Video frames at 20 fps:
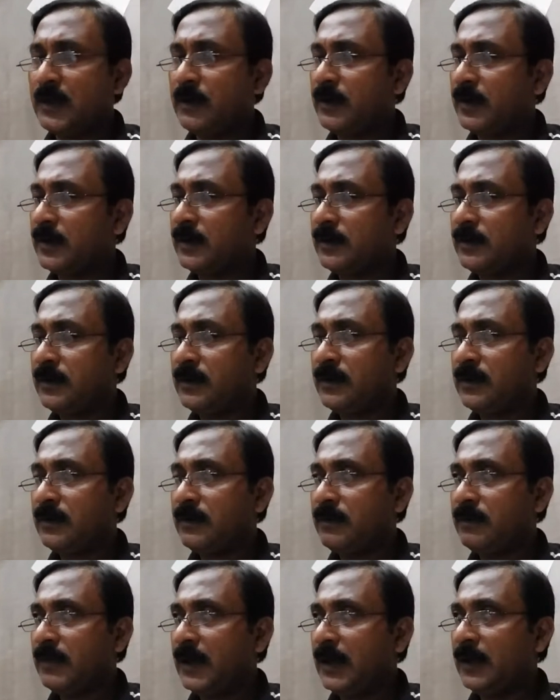our
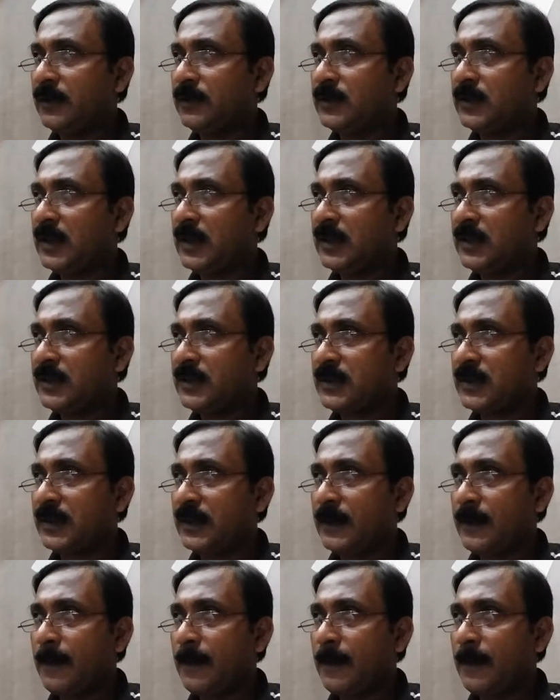biology. Understand?